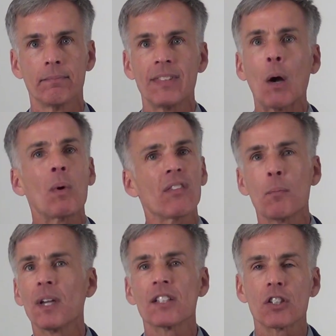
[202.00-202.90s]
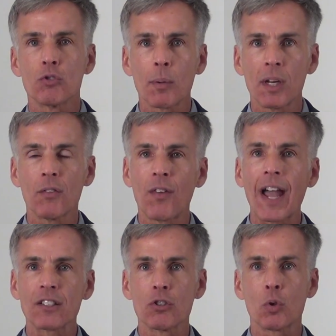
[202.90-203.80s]
Now, one of the biggest contributing
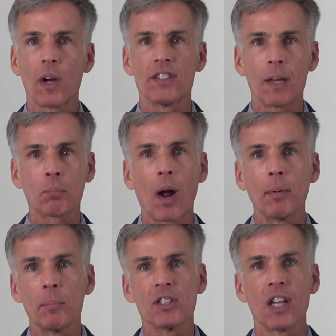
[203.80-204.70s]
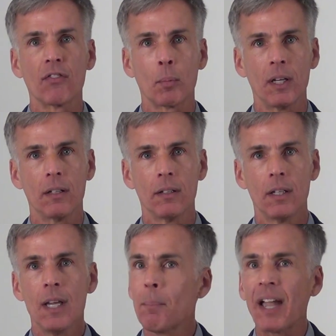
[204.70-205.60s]
factors to our debt problem is government.
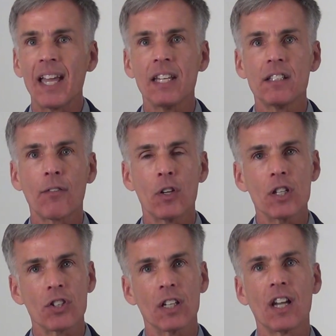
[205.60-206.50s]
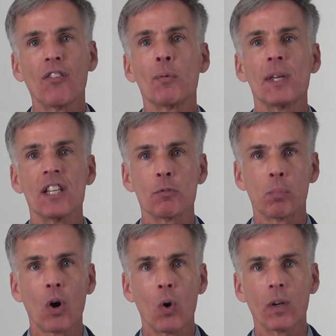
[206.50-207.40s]
By any definition, government is
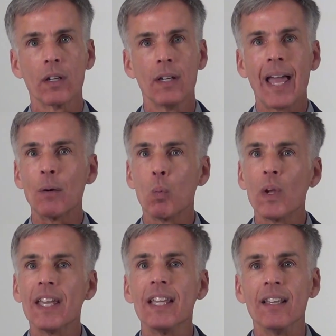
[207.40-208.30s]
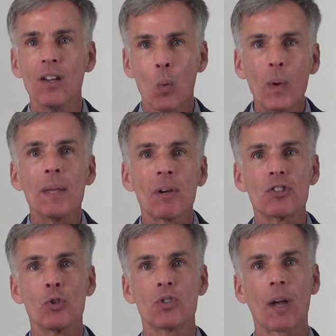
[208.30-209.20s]
broke, and we
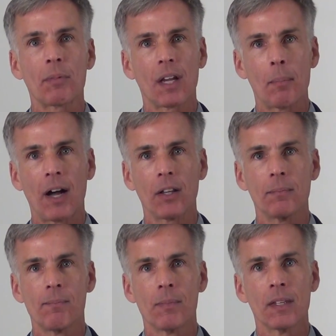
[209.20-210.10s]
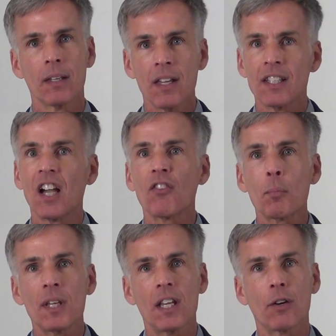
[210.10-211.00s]
must do something about it.
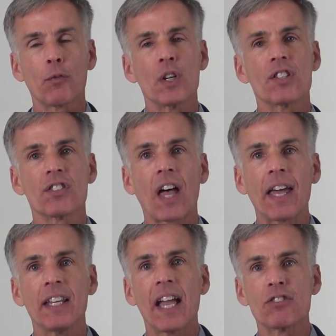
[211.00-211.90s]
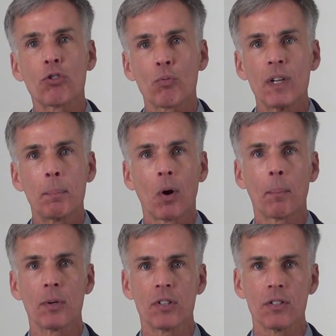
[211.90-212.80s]
Government in a free society has three
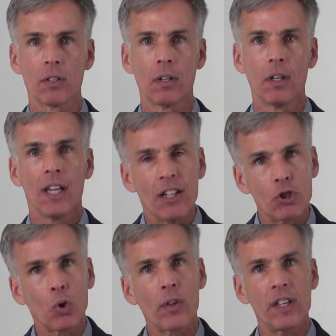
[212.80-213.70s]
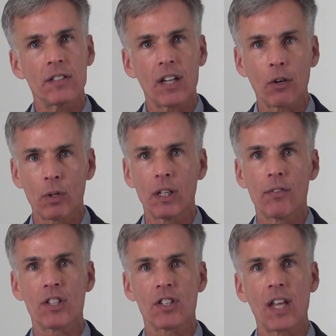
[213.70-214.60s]
purposes: ensure the integrity of
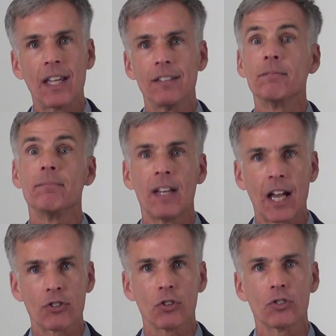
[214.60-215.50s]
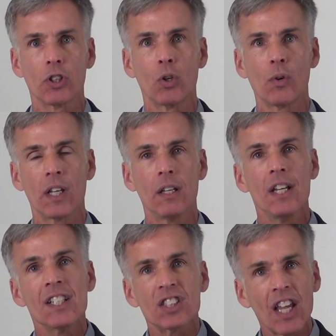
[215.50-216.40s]
the state, national security,
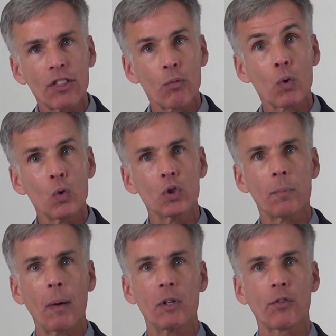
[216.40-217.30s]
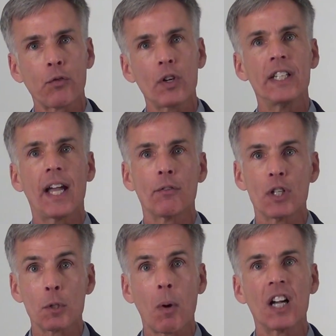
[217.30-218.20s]
set the rules by which free and
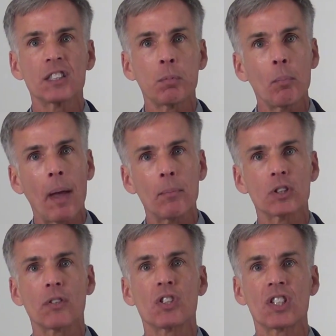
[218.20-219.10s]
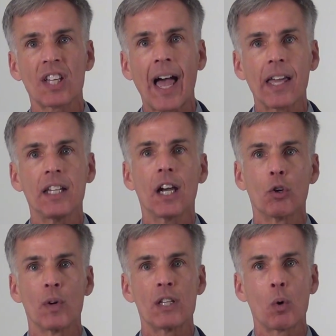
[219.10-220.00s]
responsible members of society
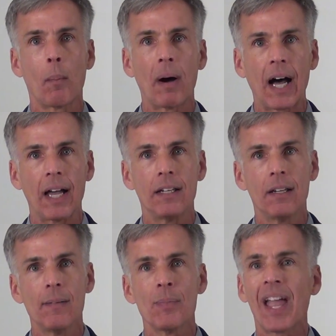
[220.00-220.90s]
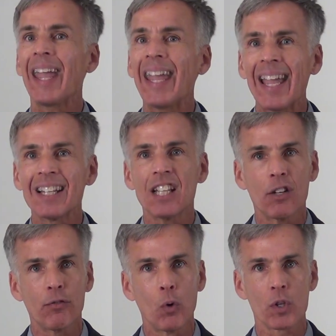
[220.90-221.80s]
agree to abide, and
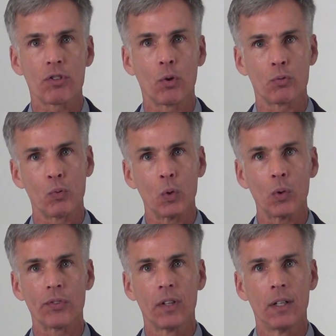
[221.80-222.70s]
enforce those rules.